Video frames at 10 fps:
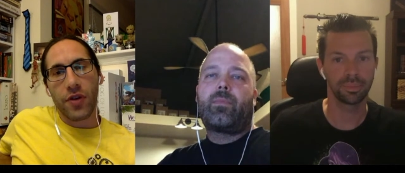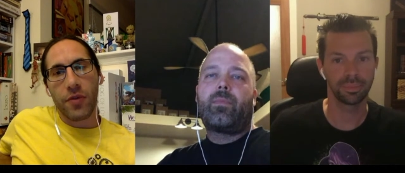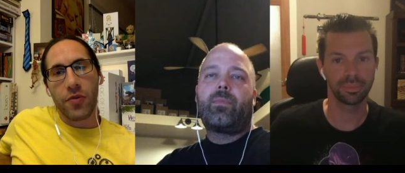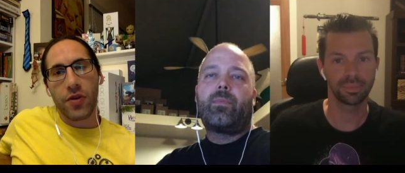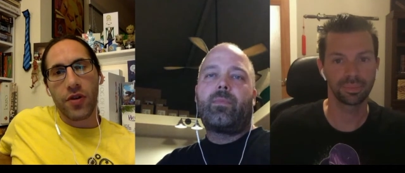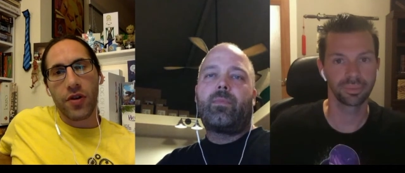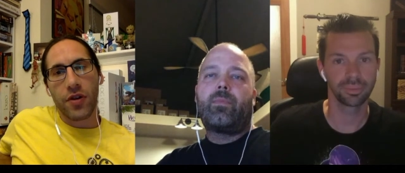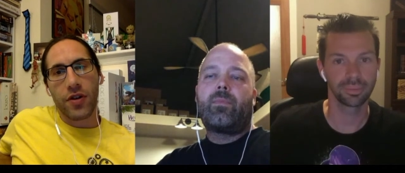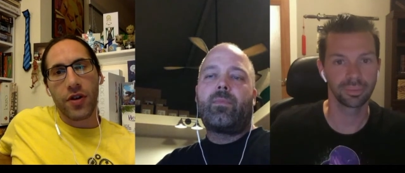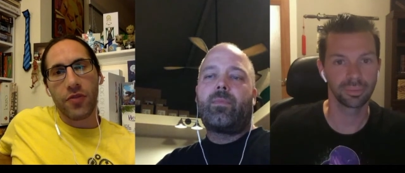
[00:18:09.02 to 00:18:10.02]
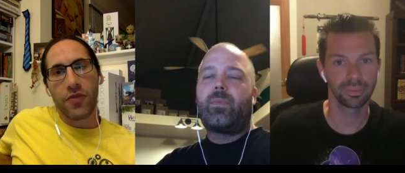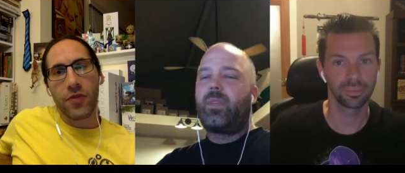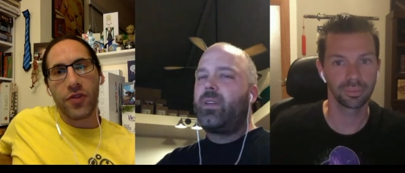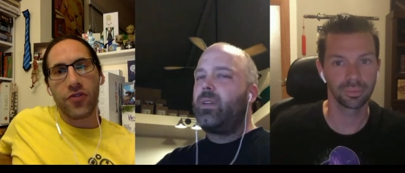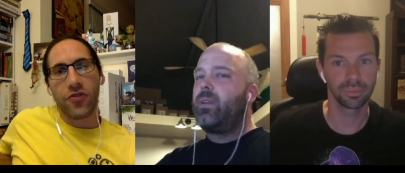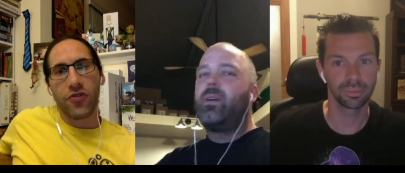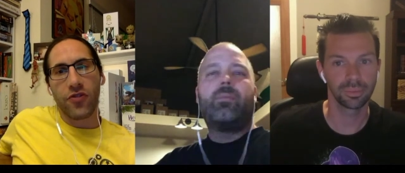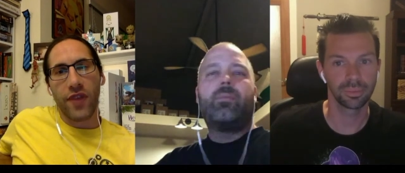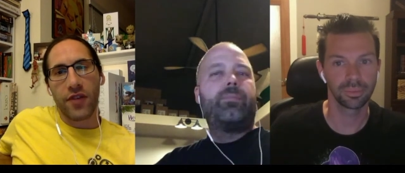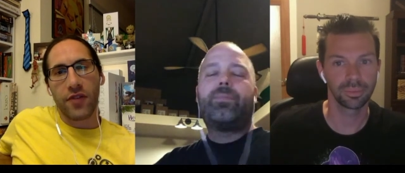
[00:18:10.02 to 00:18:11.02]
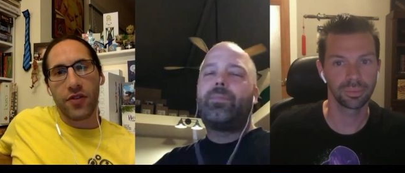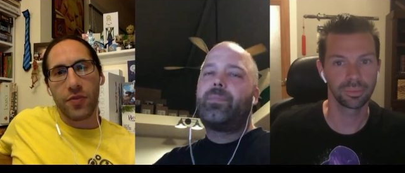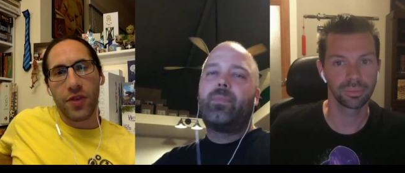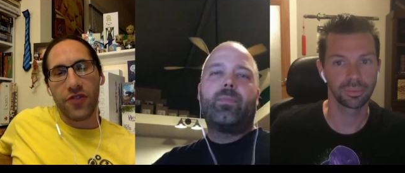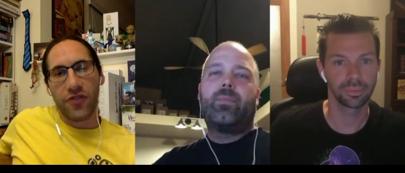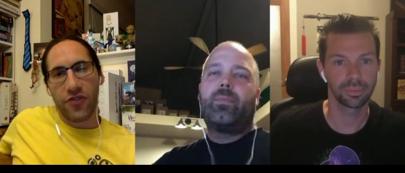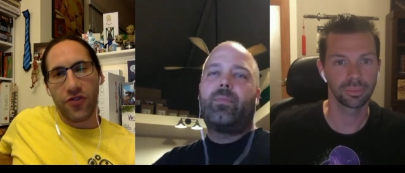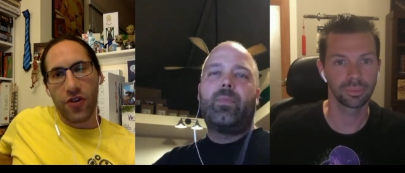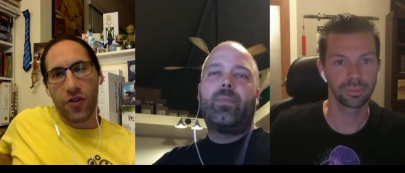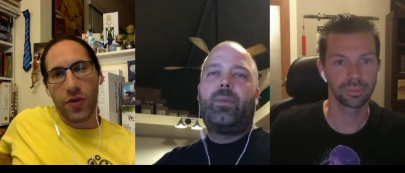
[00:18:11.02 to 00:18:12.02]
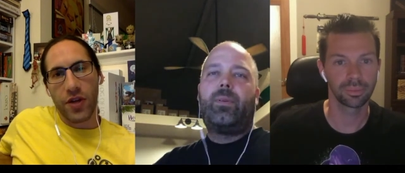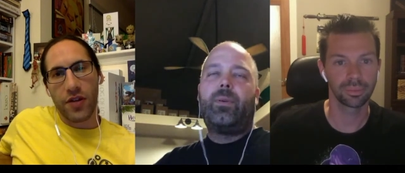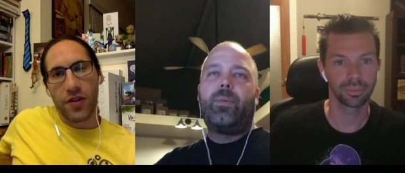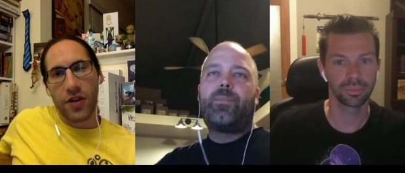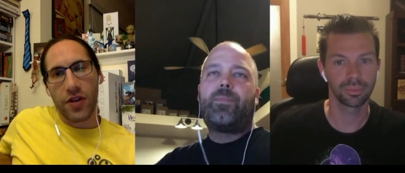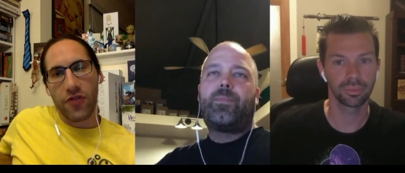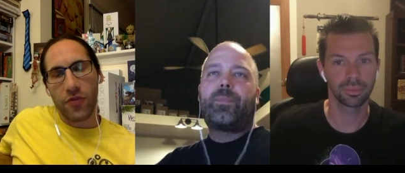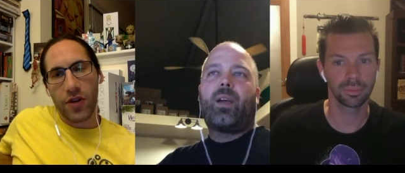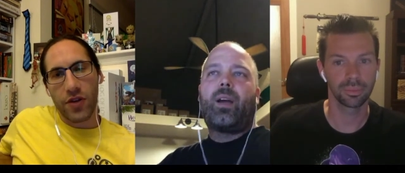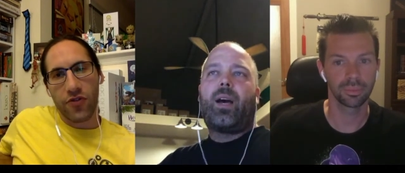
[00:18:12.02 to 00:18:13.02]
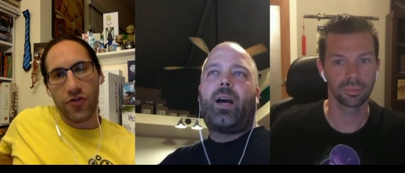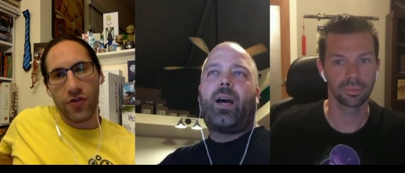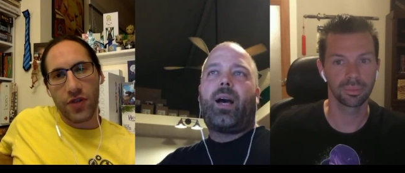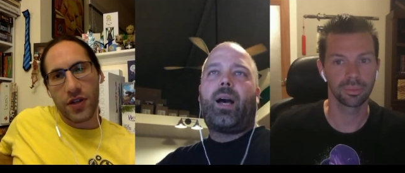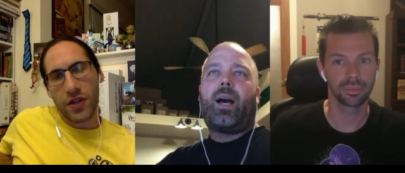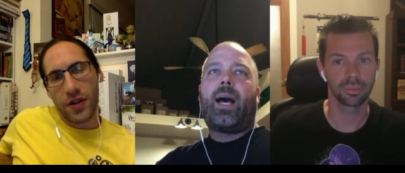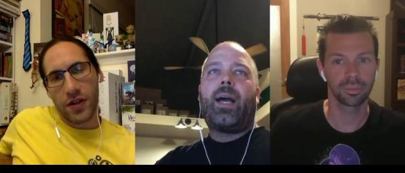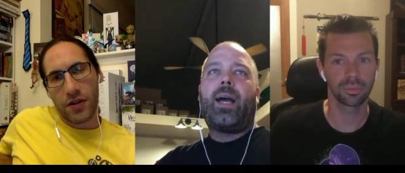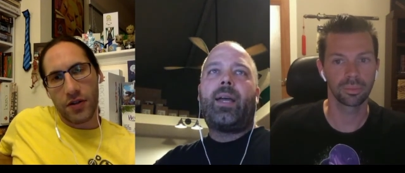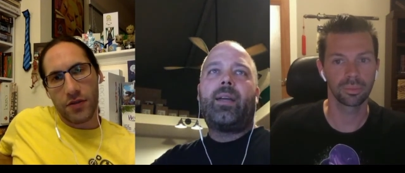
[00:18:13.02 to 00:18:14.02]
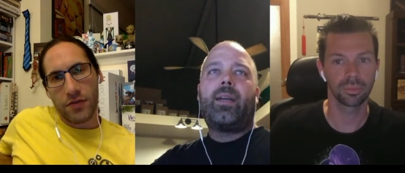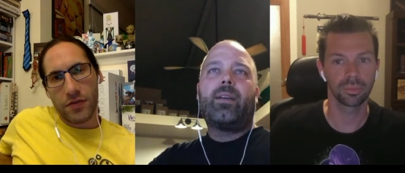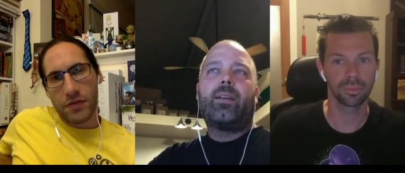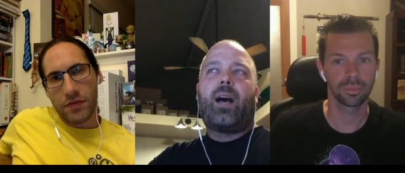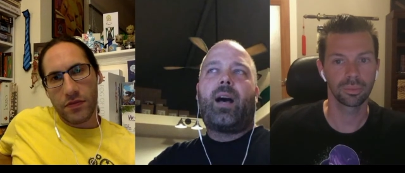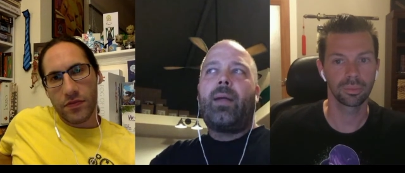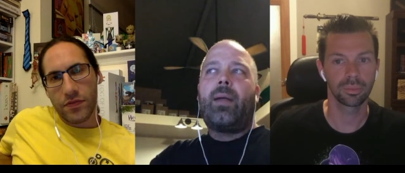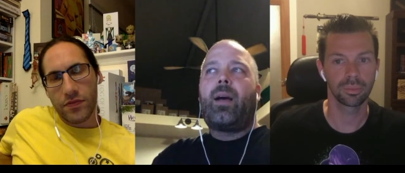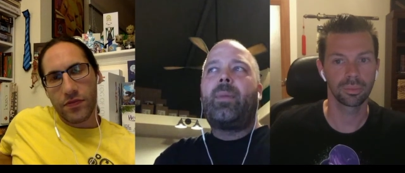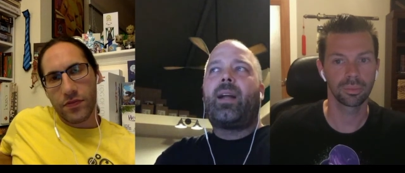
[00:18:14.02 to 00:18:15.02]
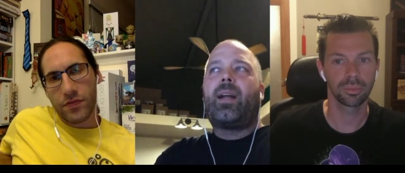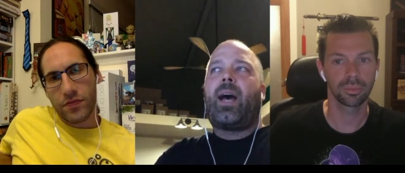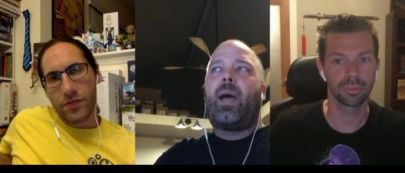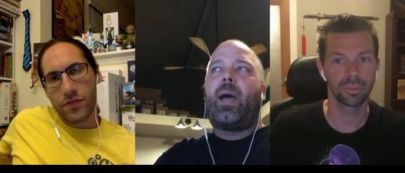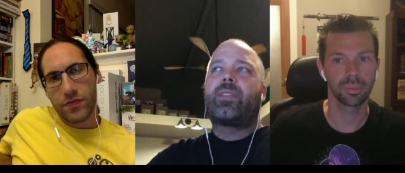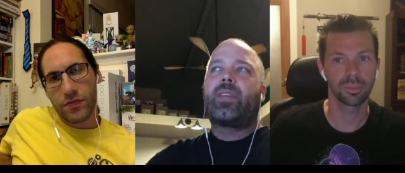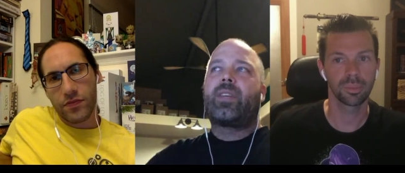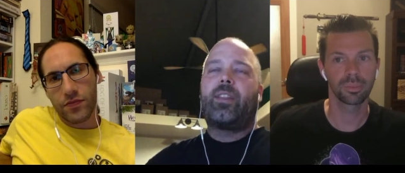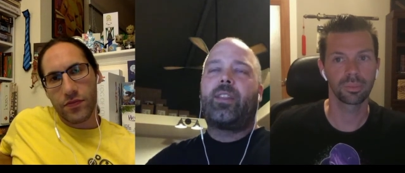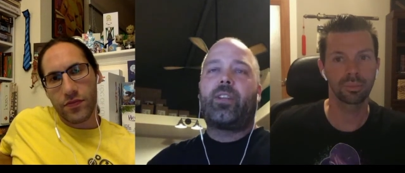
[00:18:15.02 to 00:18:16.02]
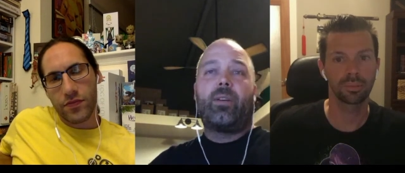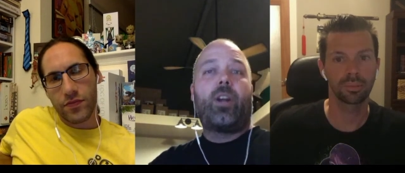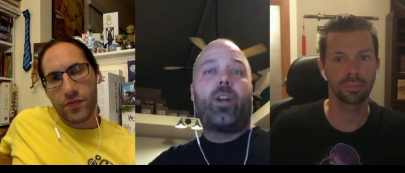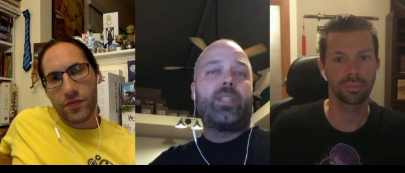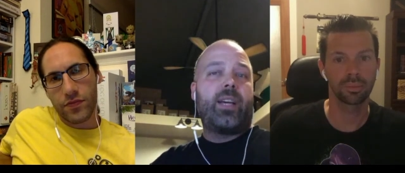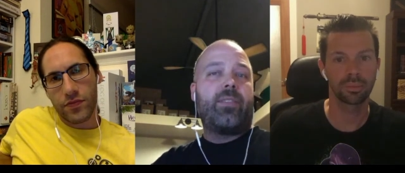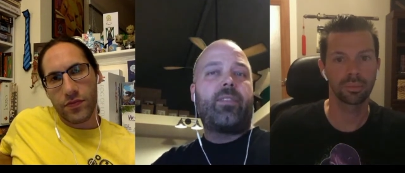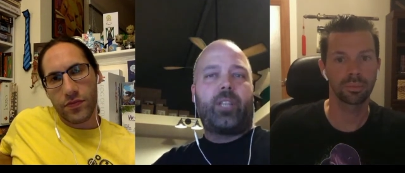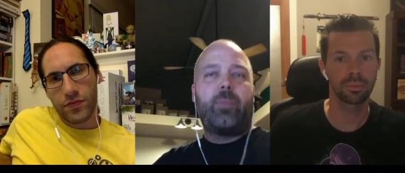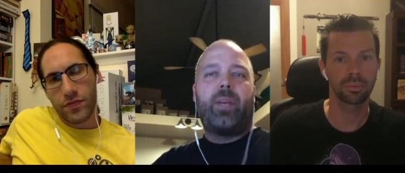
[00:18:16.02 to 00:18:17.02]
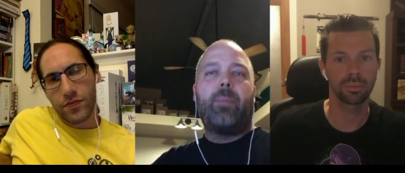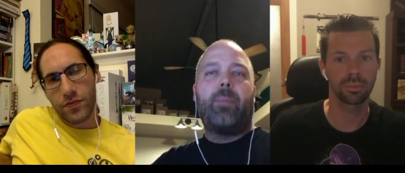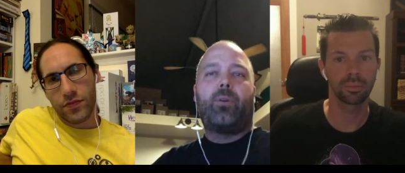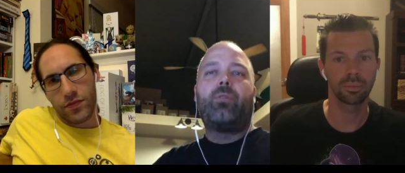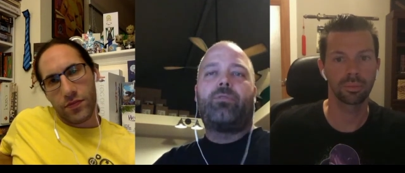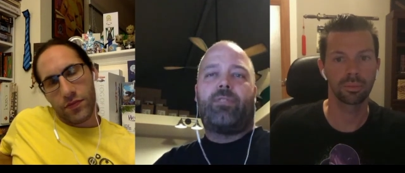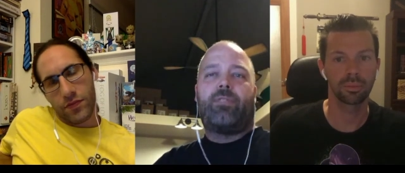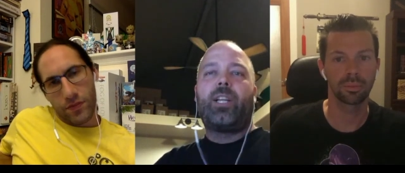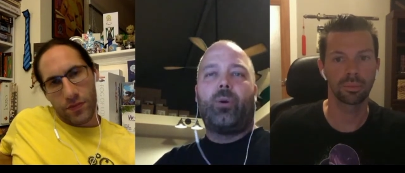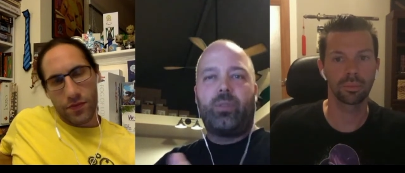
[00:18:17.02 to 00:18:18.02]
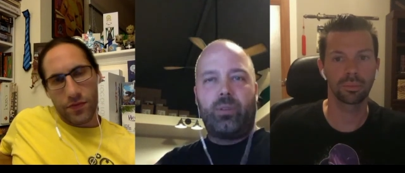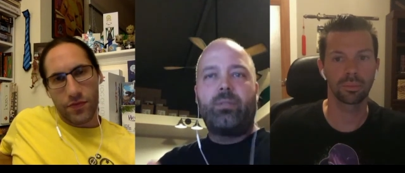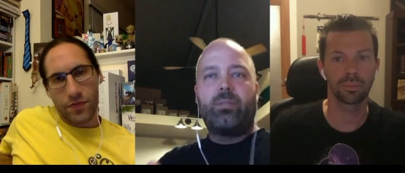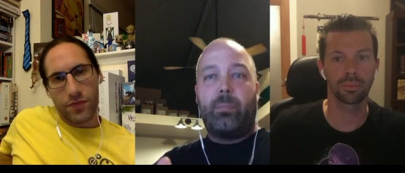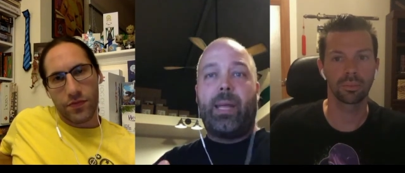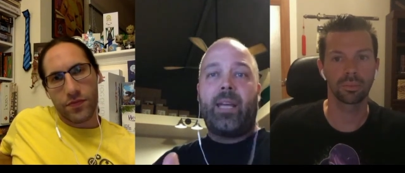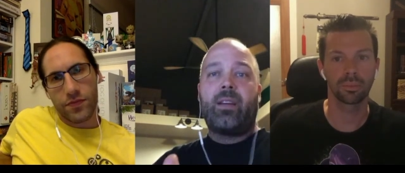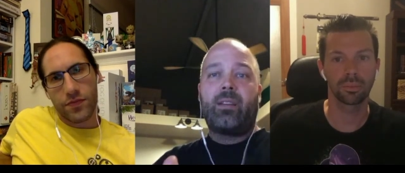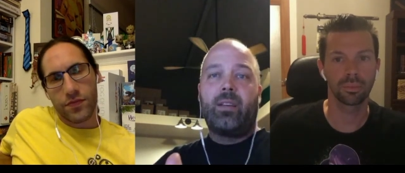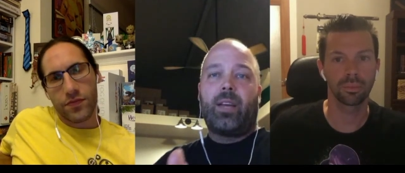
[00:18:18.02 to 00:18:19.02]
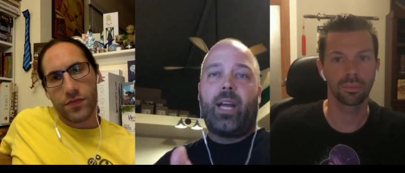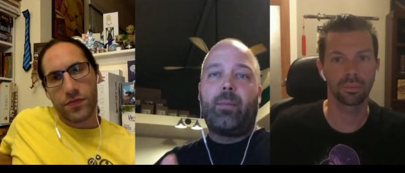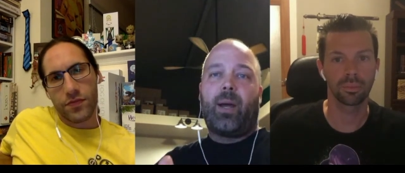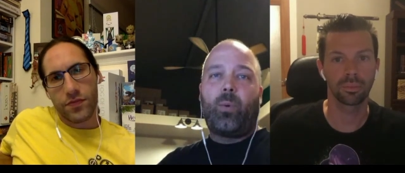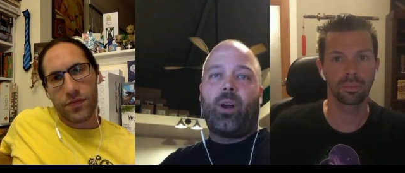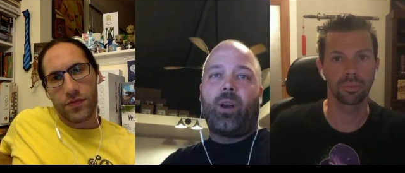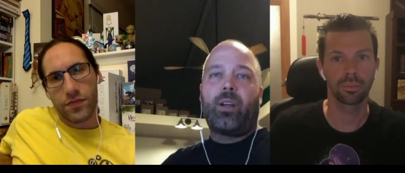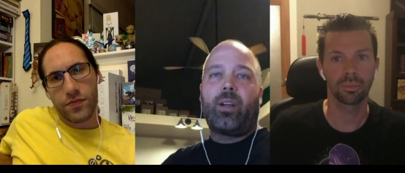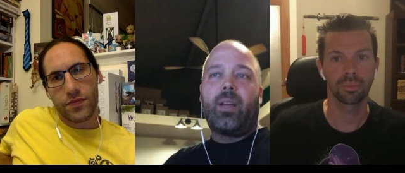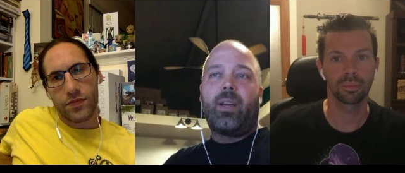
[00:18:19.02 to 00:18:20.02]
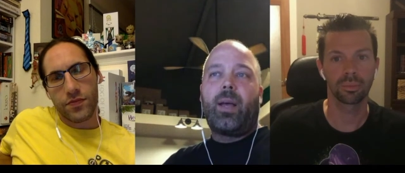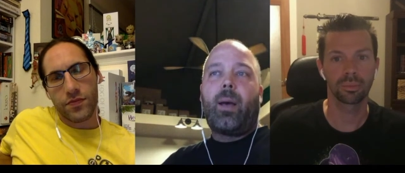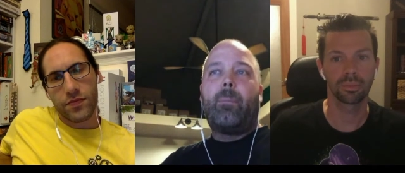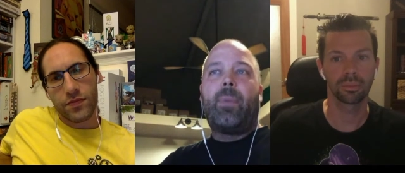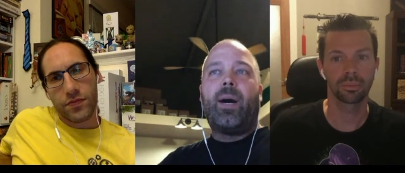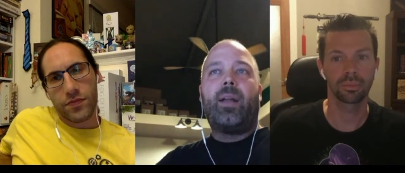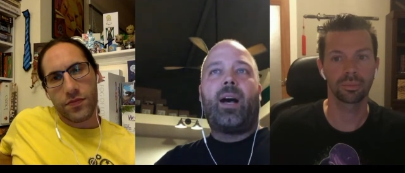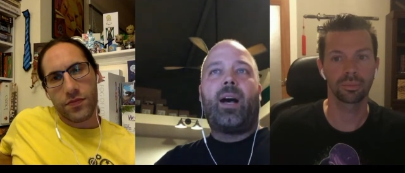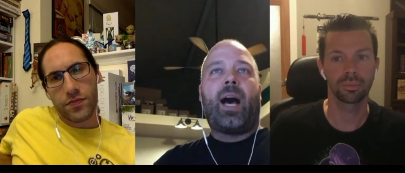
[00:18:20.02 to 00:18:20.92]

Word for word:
Speaker 1: I mean, were there a number of because you sort of had a little base to start with, and not so much. I, I, I
Speaker 2: mean, I would say that there there are definitely people who followed me and my work, but